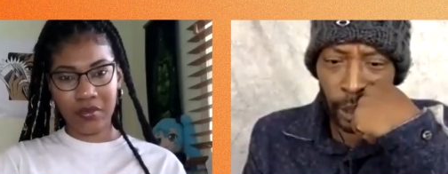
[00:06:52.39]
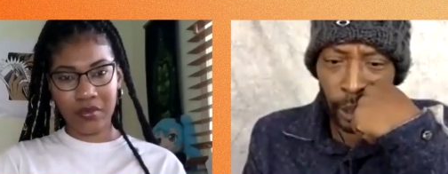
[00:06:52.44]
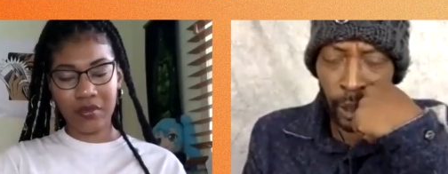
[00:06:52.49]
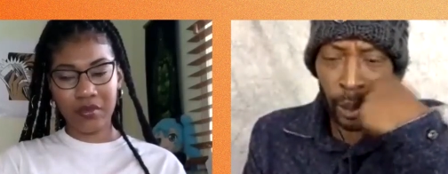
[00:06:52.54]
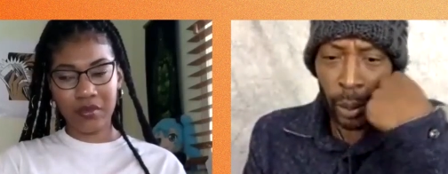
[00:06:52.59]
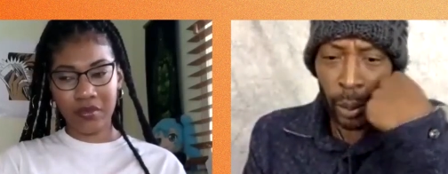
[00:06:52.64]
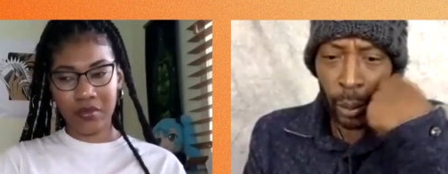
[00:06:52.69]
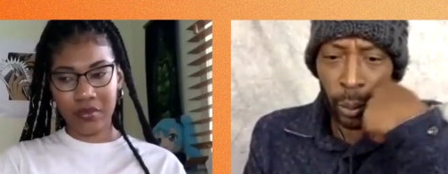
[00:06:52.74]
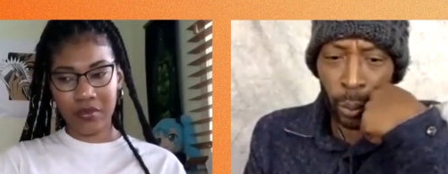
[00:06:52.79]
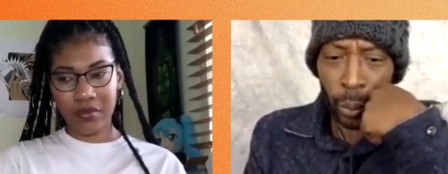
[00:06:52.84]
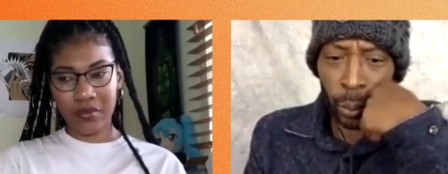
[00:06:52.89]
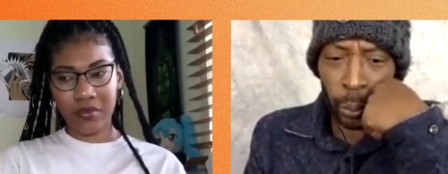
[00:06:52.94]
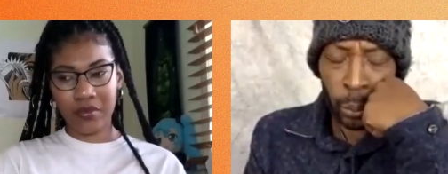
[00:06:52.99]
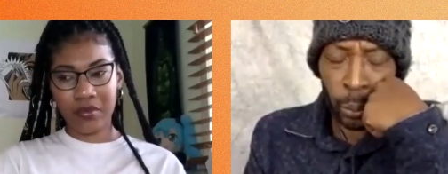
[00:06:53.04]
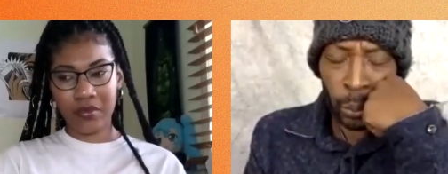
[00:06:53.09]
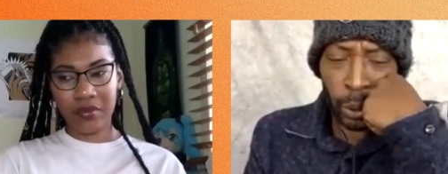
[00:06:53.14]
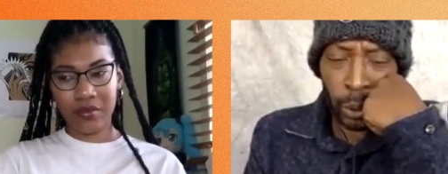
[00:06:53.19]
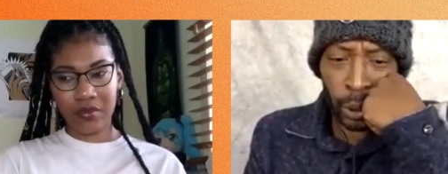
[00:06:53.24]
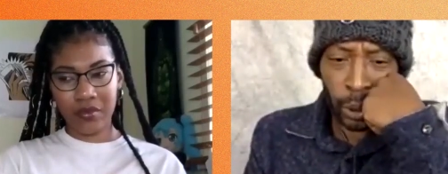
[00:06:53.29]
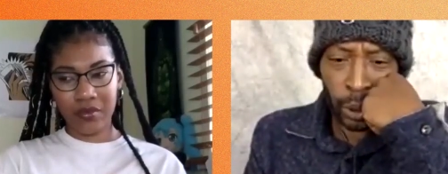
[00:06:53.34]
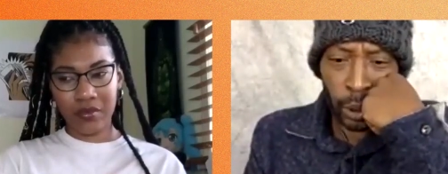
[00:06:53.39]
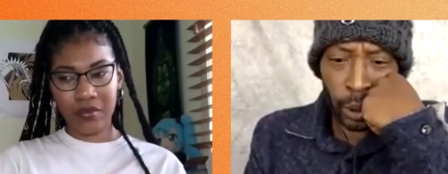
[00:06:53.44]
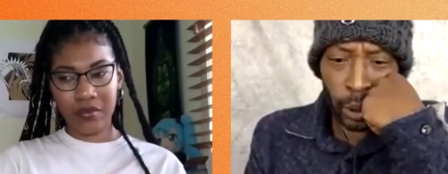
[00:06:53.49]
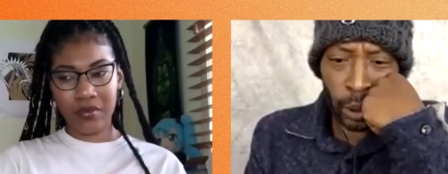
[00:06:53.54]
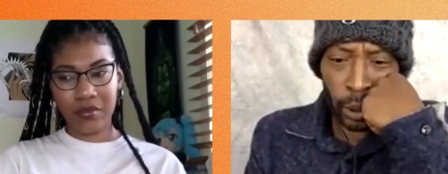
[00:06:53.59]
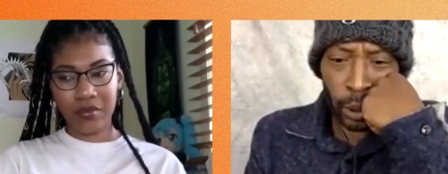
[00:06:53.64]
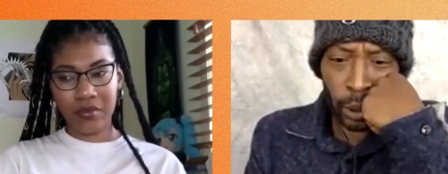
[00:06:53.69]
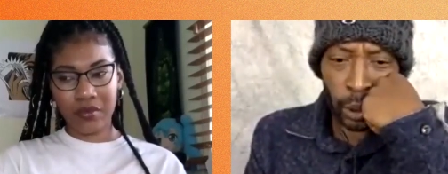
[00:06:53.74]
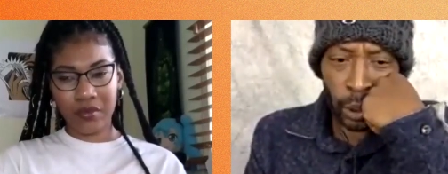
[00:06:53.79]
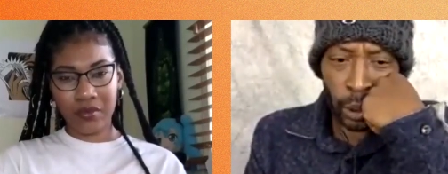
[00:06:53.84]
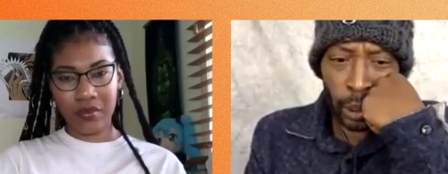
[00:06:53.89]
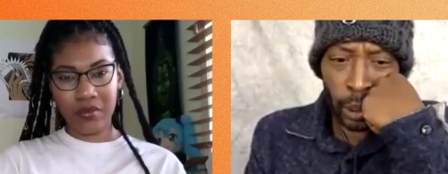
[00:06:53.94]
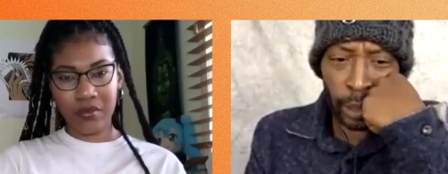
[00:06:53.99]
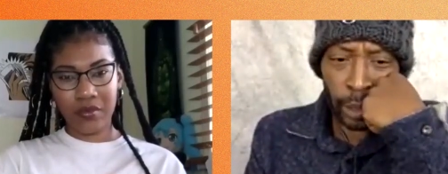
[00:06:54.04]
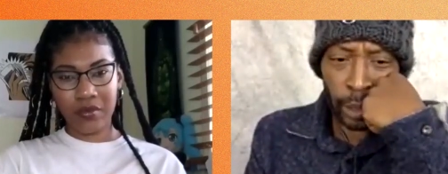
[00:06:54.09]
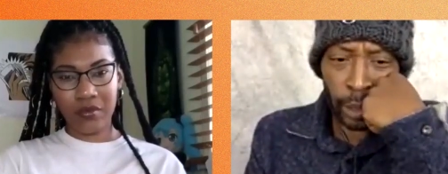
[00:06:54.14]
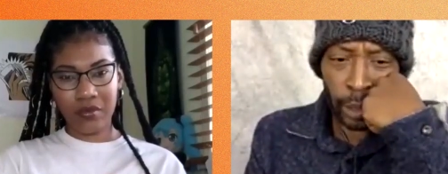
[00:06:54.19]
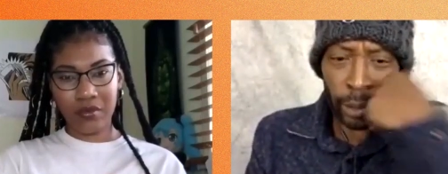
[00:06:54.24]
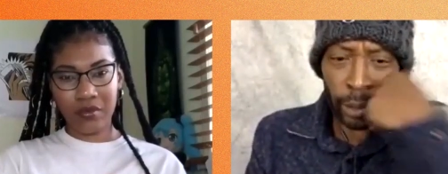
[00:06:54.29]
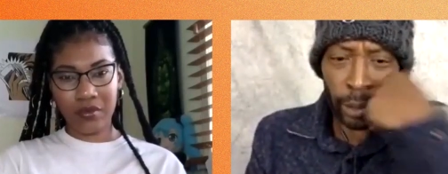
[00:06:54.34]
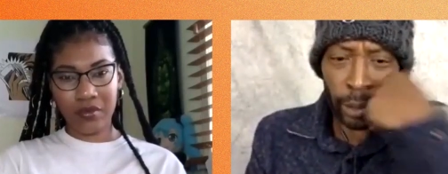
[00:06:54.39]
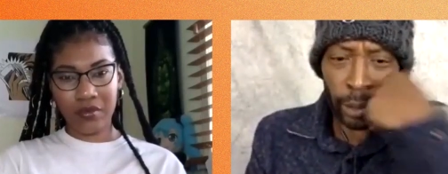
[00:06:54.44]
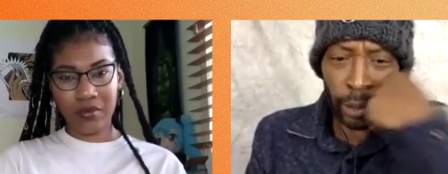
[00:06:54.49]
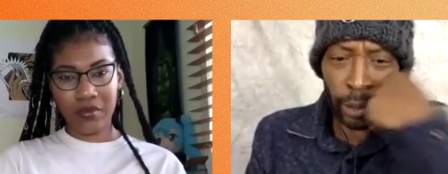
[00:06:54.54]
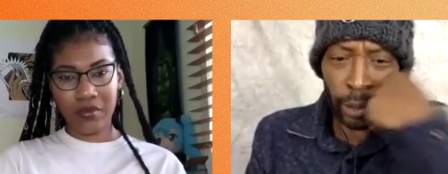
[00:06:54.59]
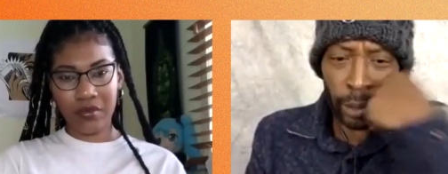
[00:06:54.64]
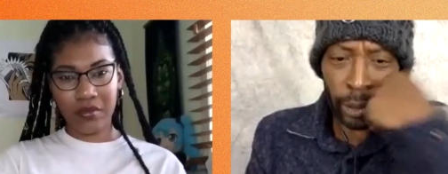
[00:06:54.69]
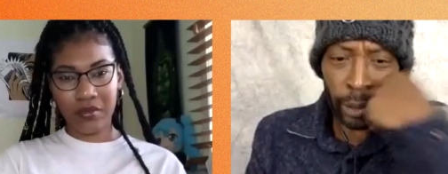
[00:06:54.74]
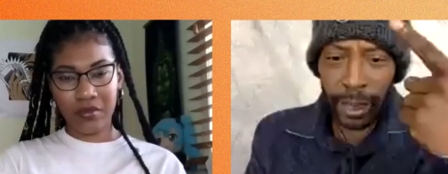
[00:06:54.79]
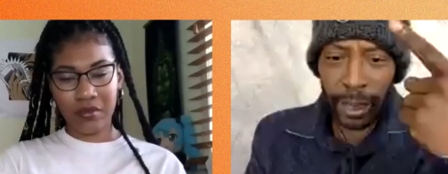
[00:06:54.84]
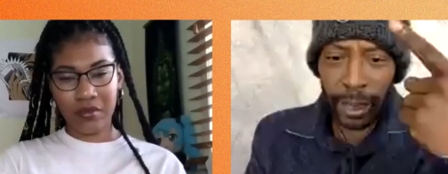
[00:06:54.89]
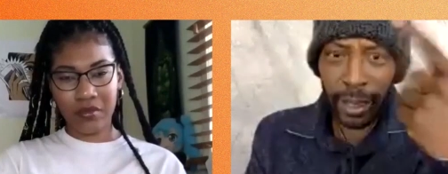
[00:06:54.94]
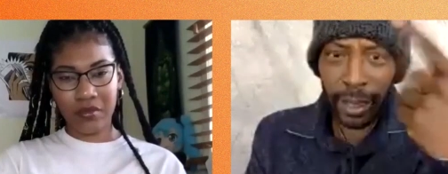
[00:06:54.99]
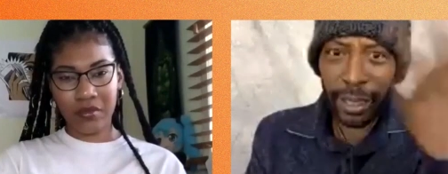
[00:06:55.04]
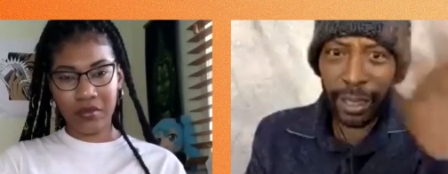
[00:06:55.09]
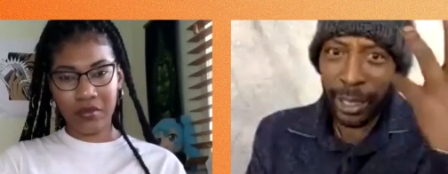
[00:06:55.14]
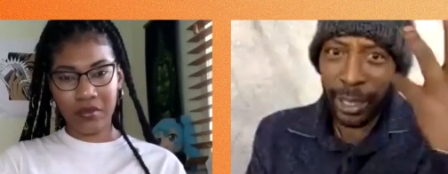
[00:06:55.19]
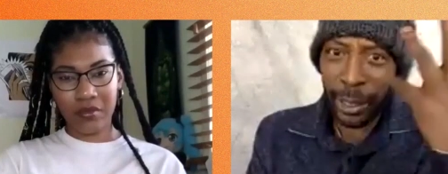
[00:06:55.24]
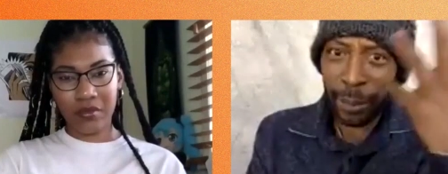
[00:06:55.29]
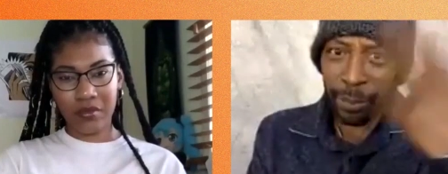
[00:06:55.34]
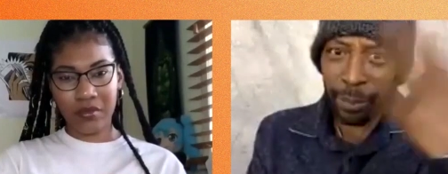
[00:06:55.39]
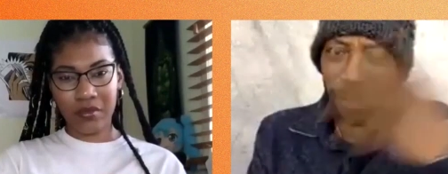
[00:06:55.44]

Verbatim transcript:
Speaker 1: Mm-hmm. Ooh, I've got to do an accent, you know.